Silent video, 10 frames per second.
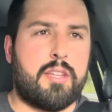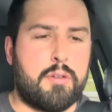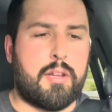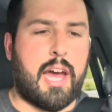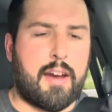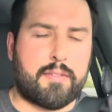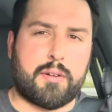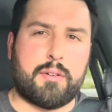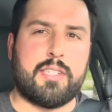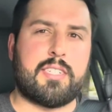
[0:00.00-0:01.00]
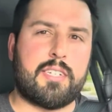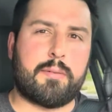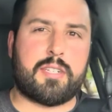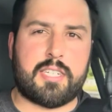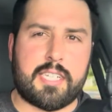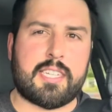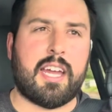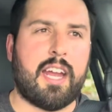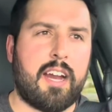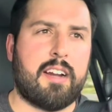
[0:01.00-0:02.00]
you'd have to hold the steering wheel just a
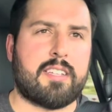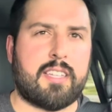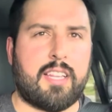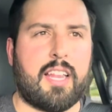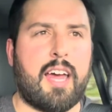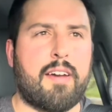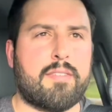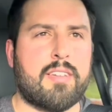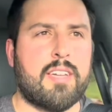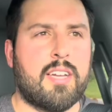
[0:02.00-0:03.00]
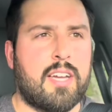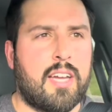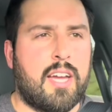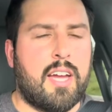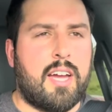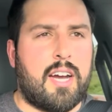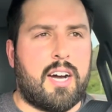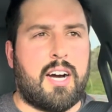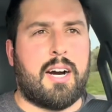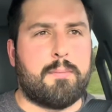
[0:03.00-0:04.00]
hair to the left,
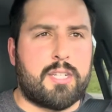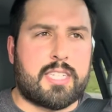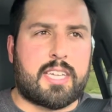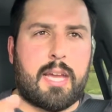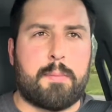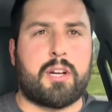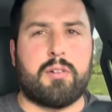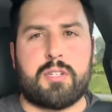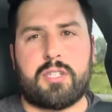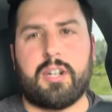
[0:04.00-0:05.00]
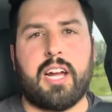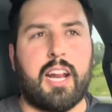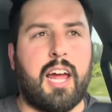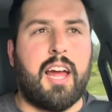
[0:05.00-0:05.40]
just to keep it going straight.